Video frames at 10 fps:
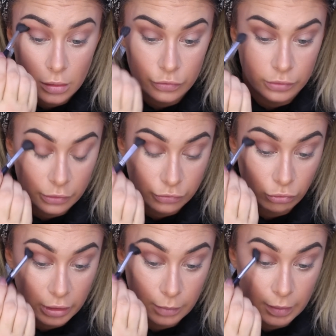So it's
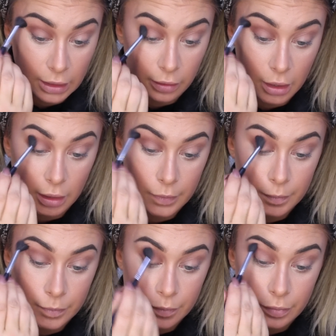really blended.
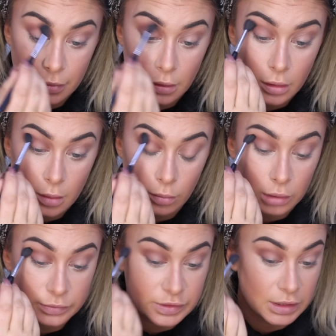But
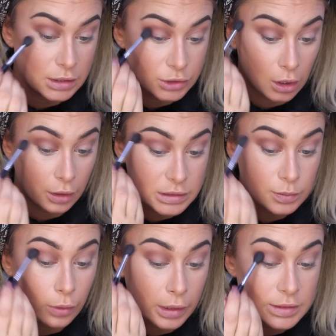obviously the
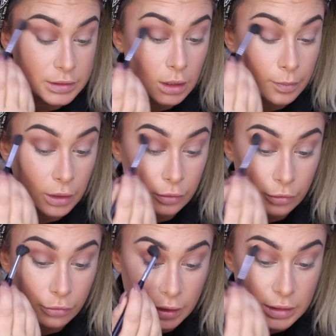darkest point is going to be on
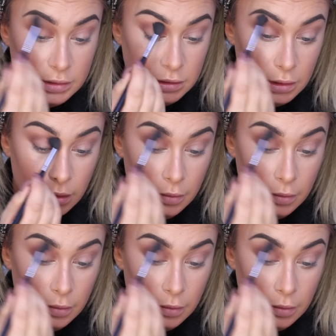the crease.